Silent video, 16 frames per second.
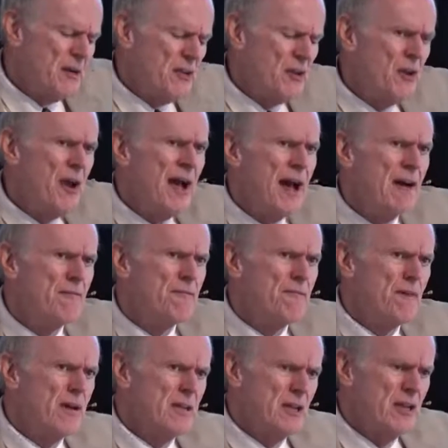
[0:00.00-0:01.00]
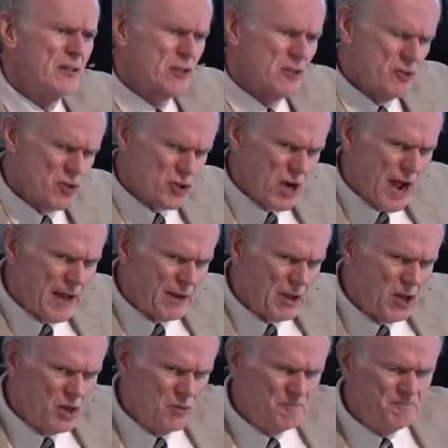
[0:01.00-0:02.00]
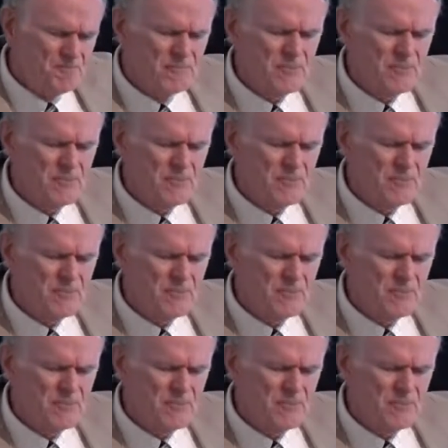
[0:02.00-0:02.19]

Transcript: you have, it's at Shiloh.